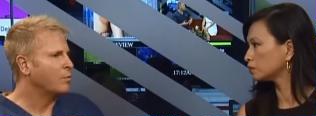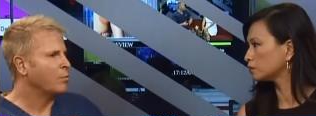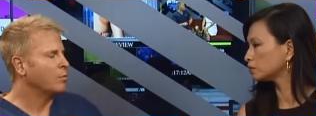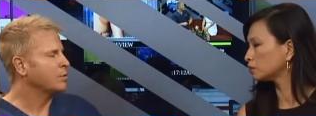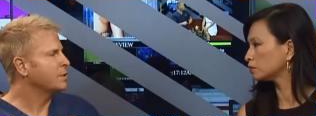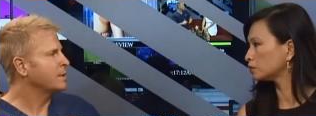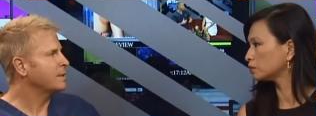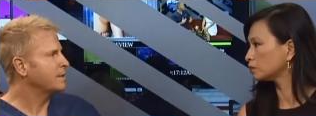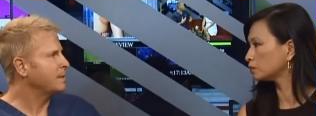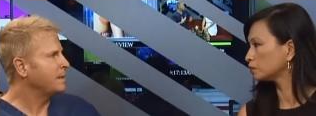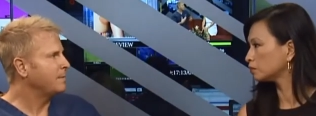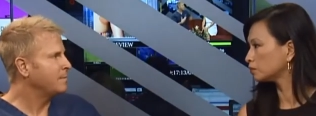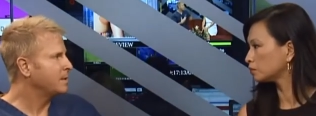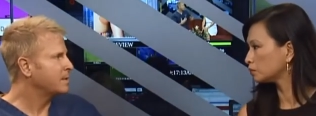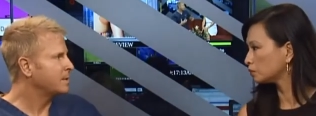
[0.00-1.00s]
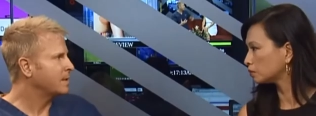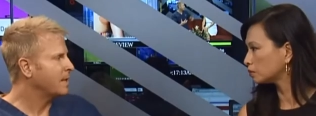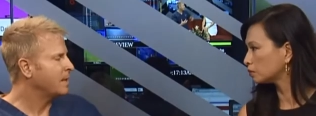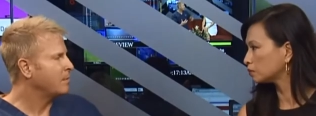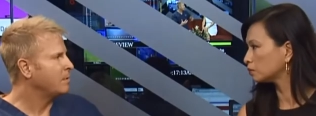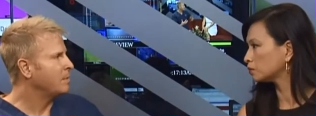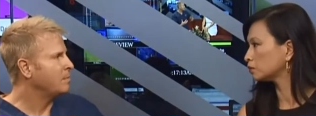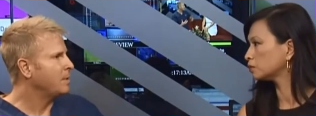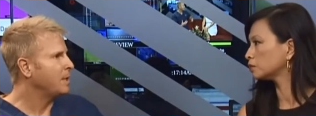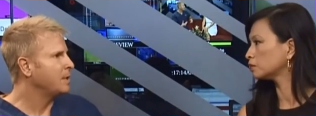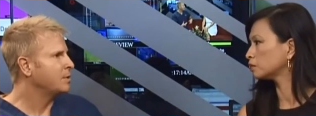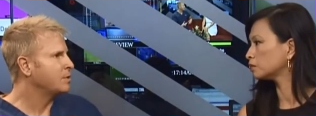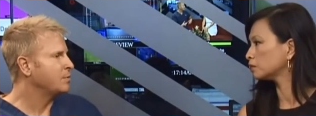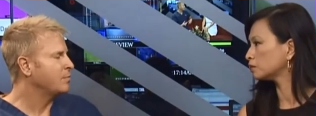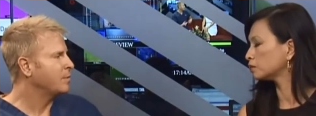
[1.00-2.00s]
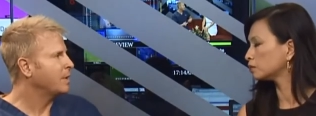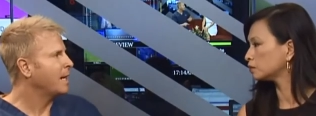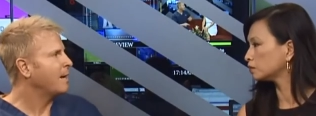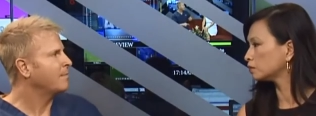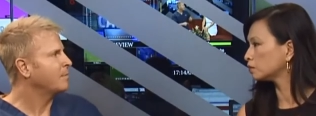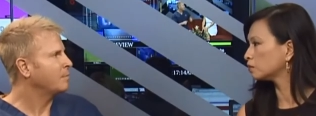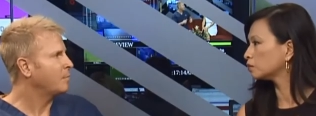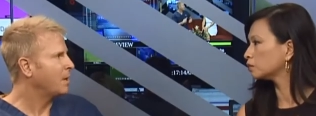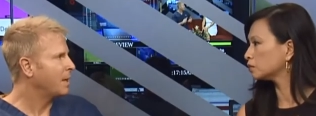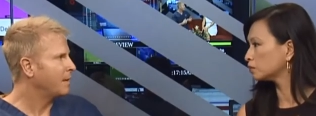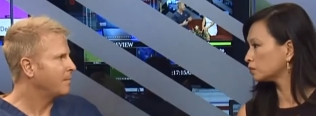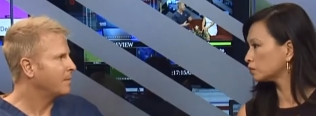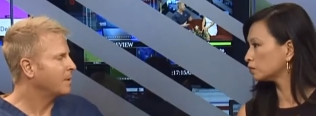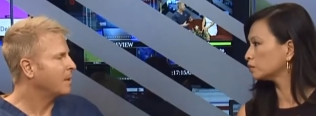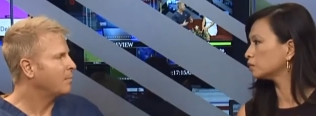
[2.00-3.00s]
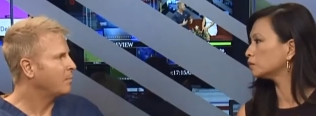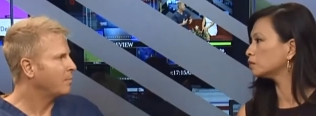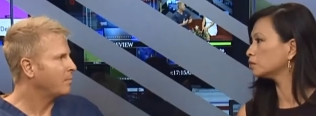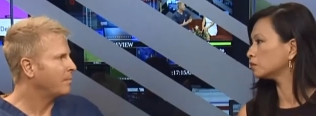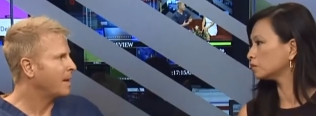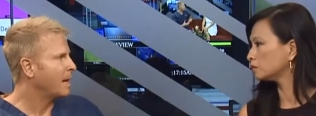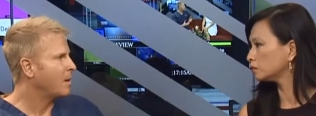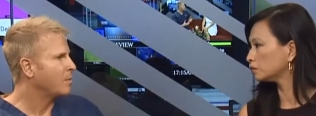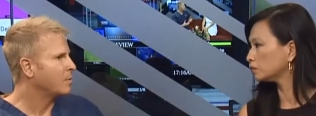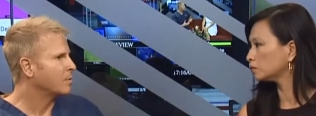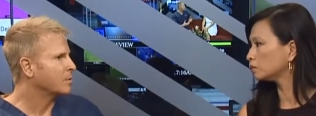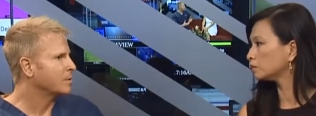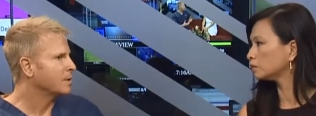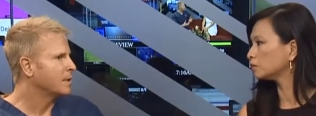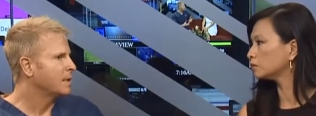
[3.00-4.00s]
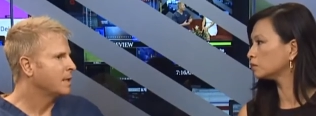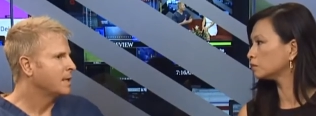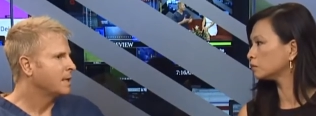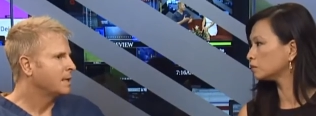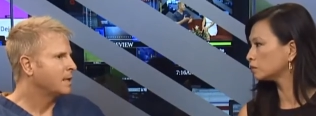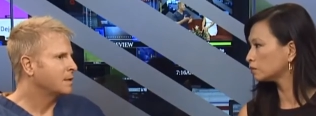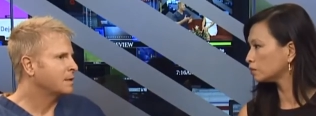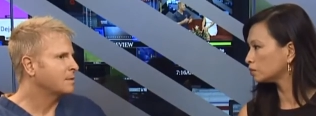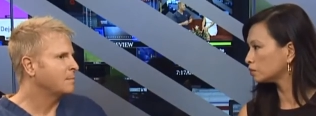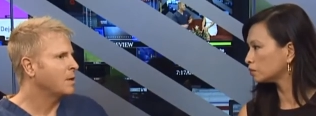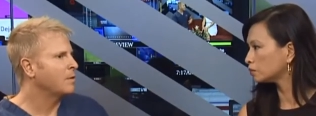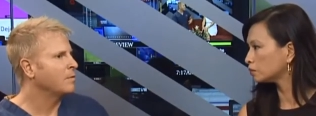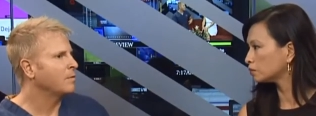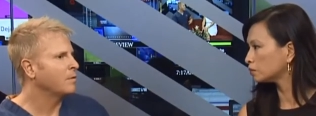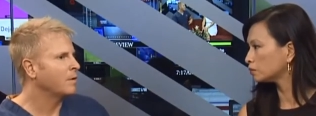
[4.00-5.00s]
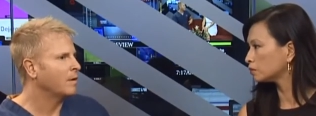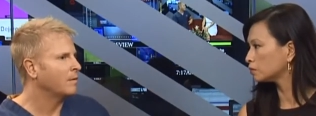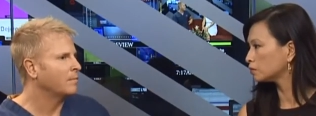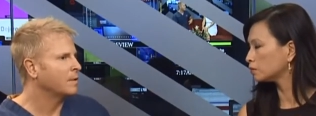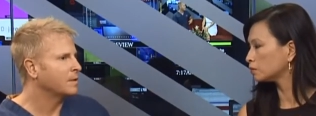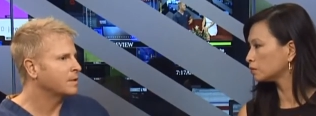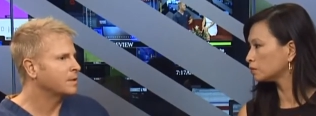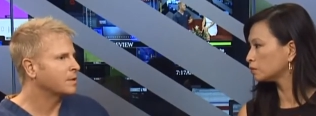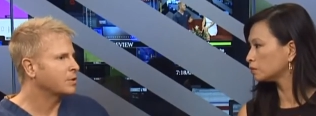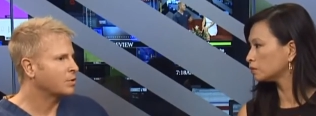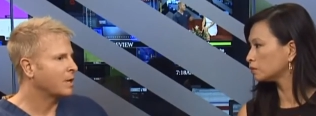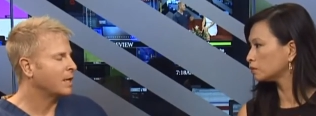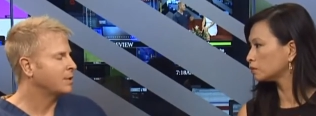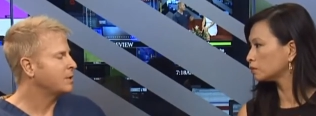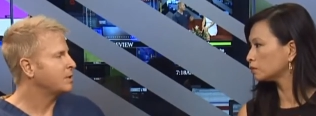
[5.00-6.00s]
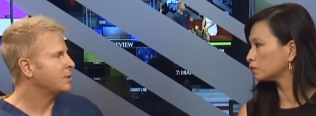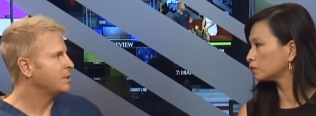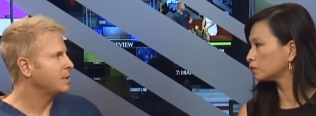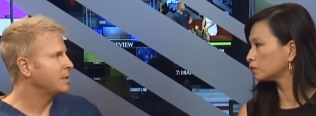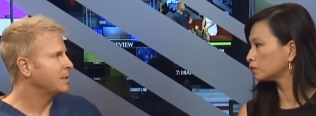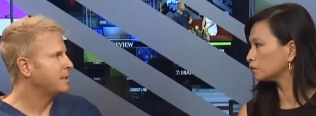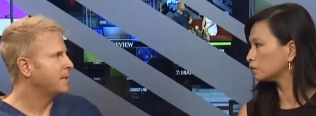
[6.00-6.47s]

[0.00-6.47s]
Speaker 1: or just even just laying on the beach, you really have to apply every couple of hours. Now, some other uh, realistic strategies she could